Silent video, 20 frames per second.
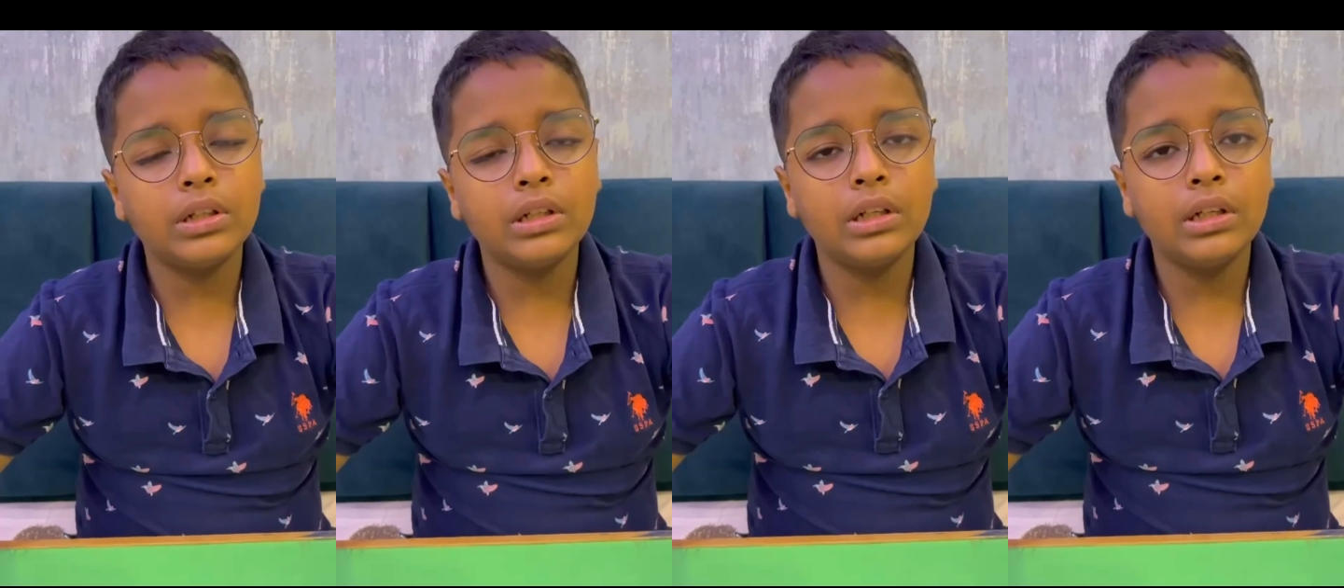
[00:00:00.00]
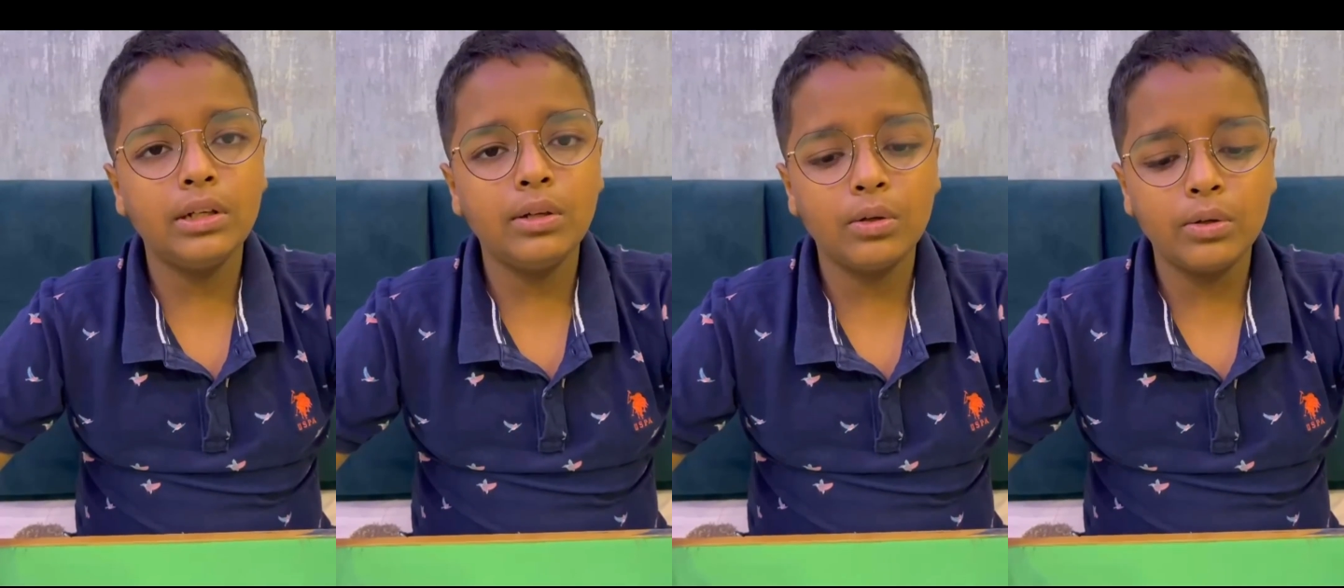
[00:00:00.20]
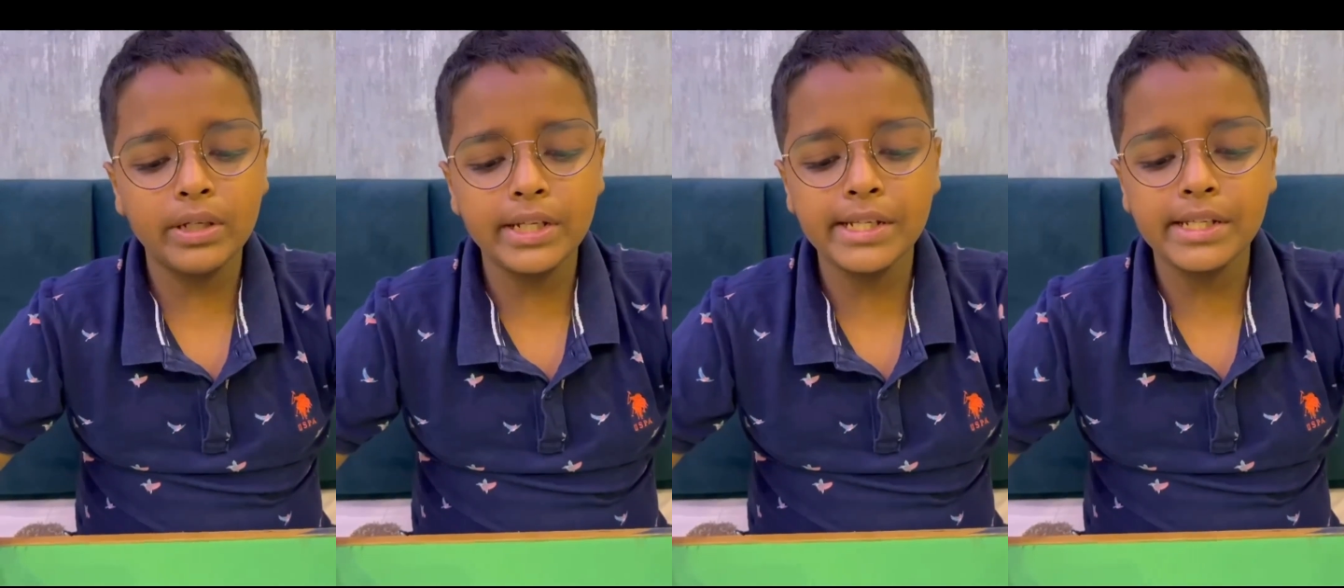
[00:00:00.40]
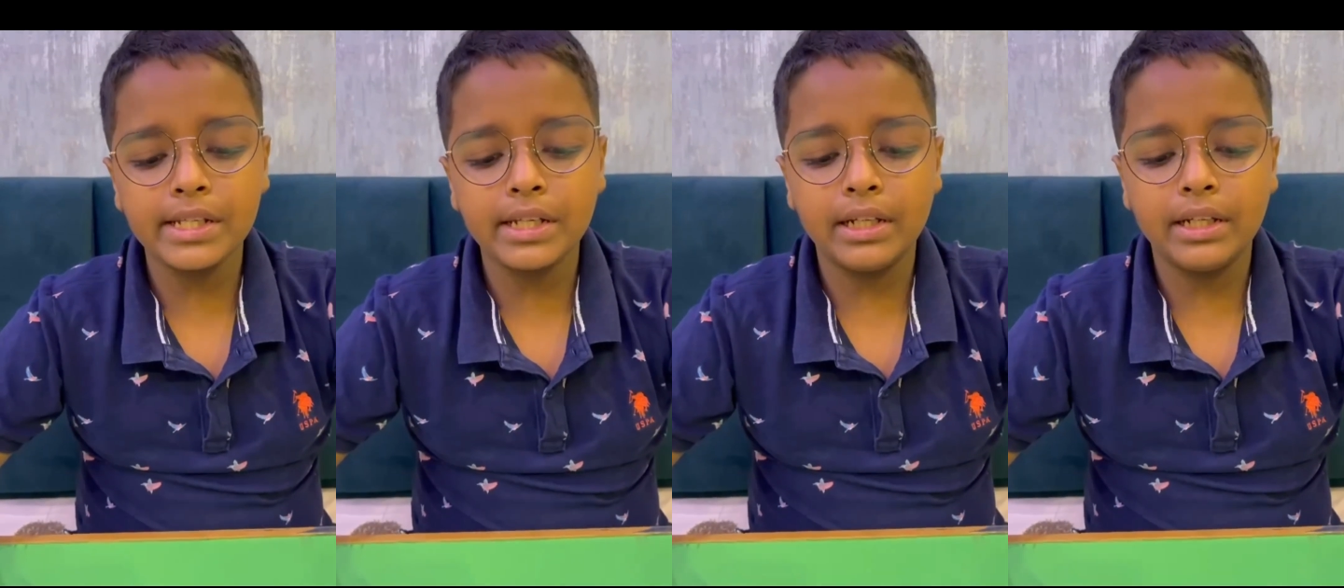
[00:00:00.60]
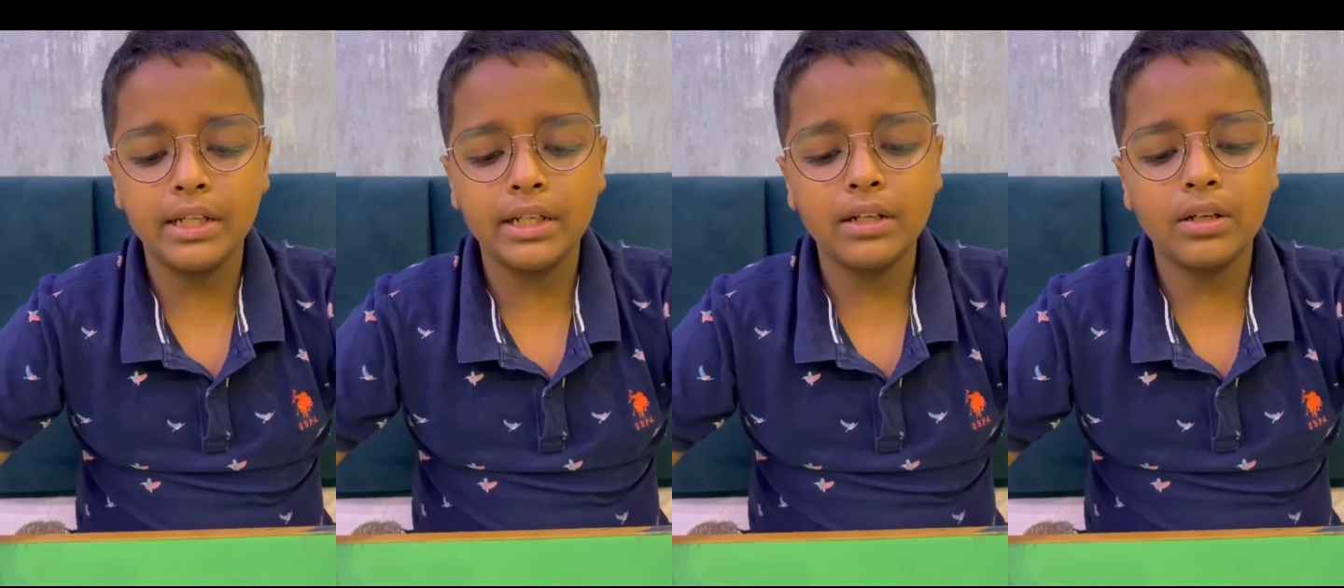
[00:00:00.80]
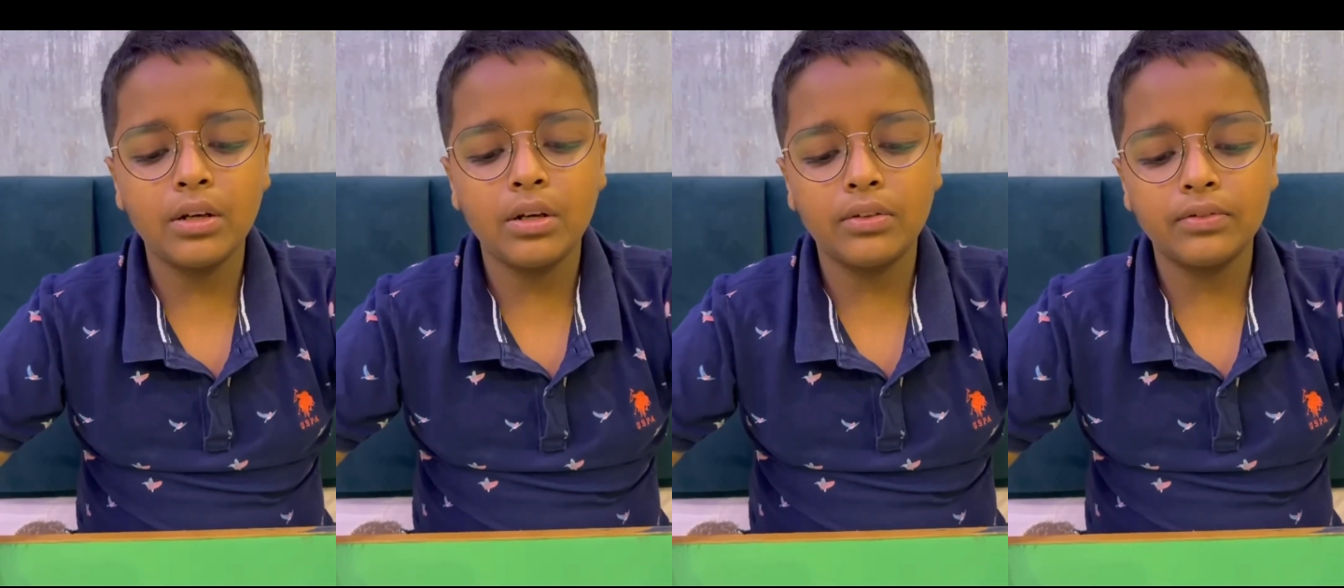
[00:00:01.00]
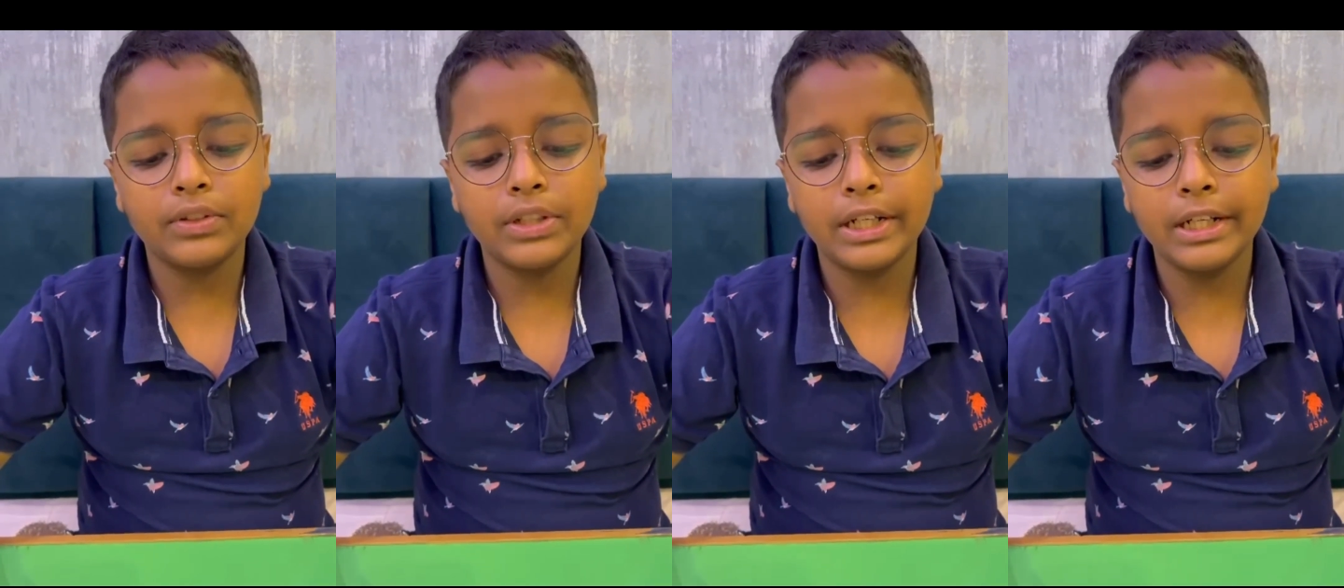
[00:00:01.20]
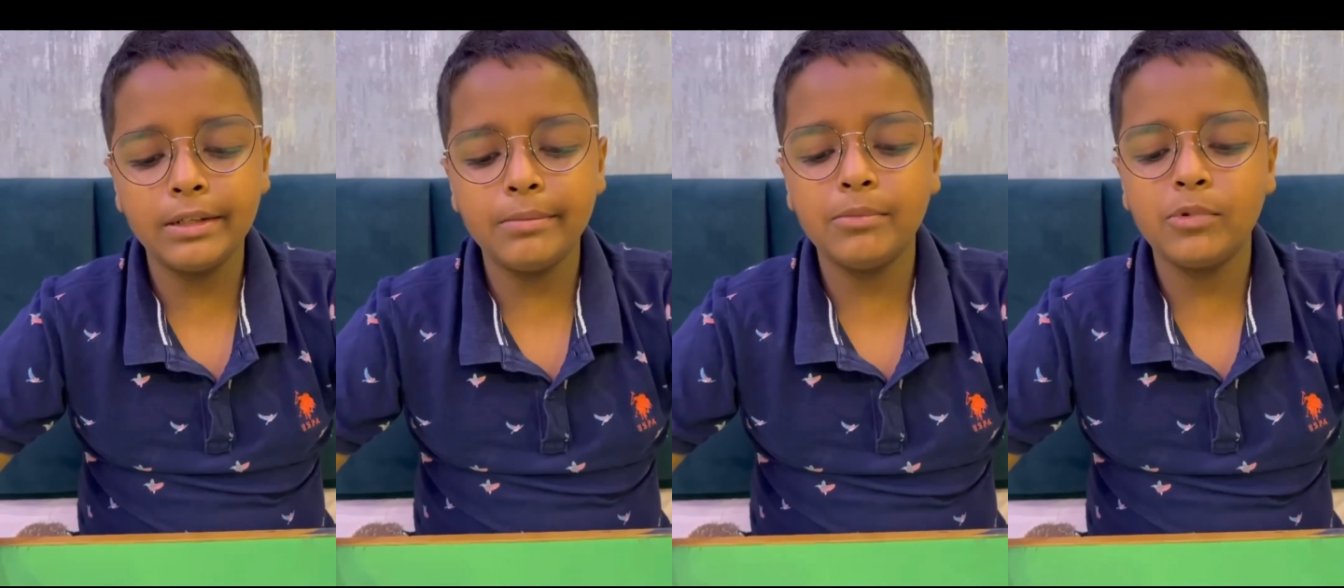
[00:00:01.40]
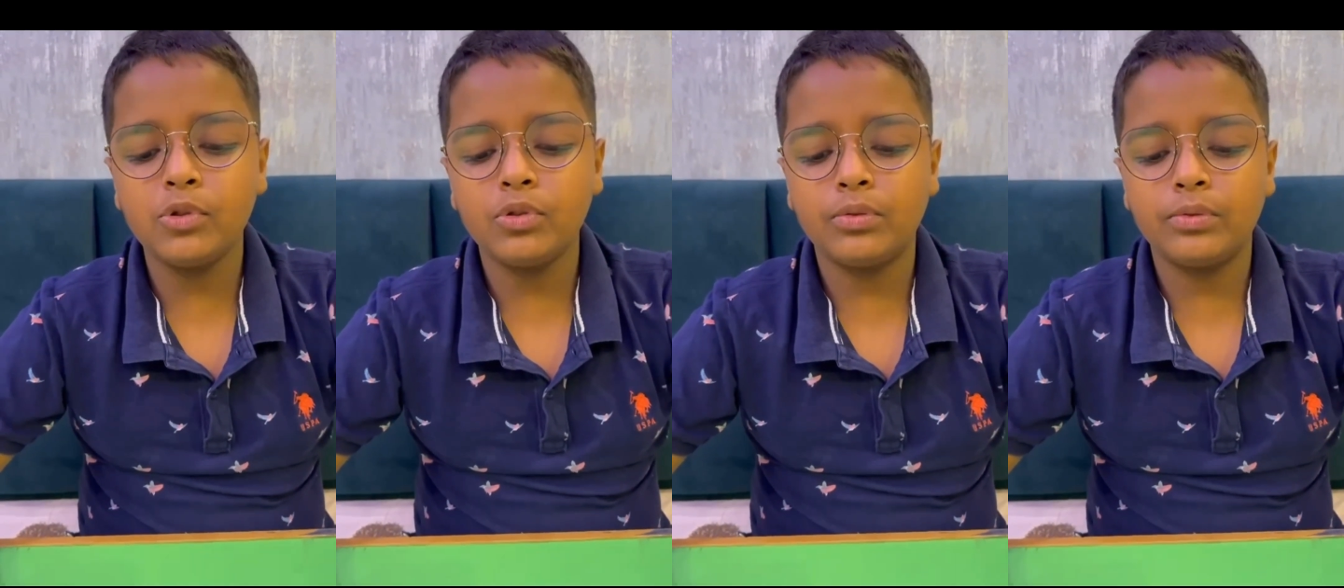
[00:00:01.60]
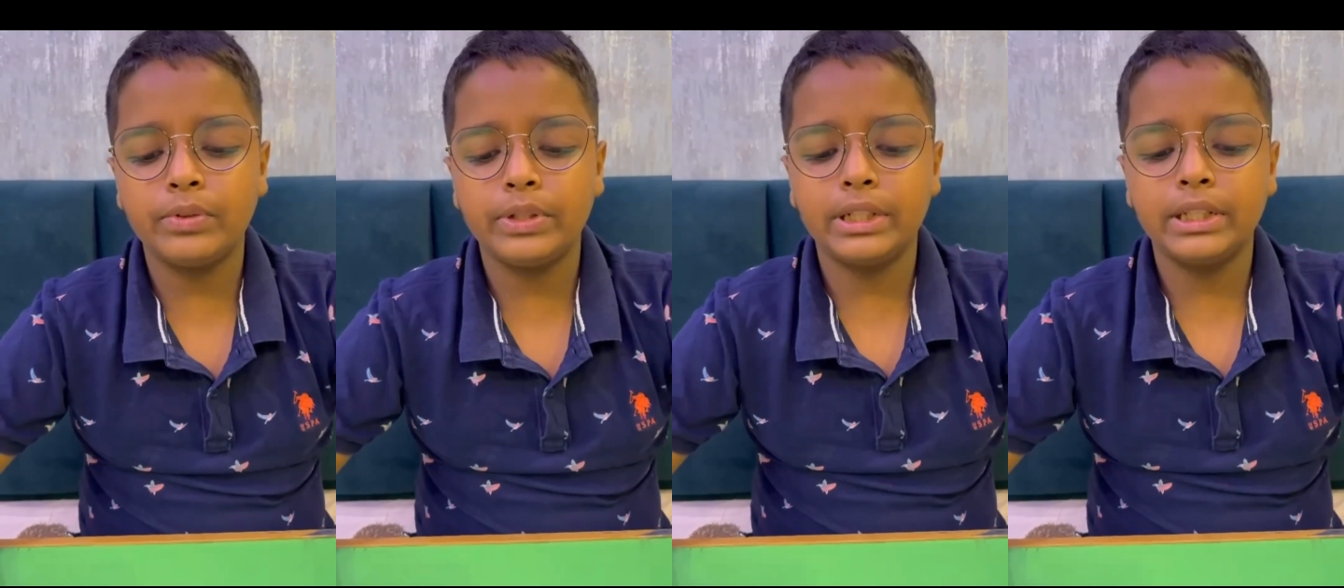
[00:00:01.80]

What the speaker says: lowest layer of the atmosphere.